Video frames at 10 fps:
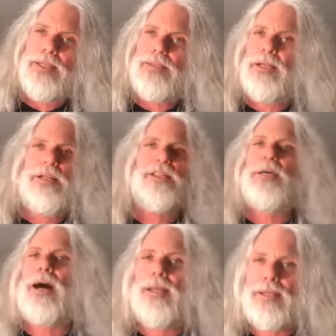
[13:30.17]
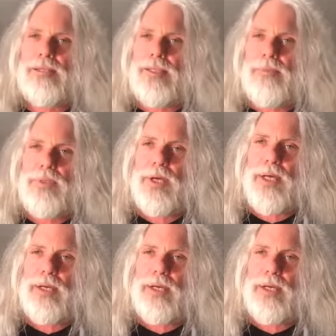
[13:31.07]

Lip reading: that they're entitled to come to our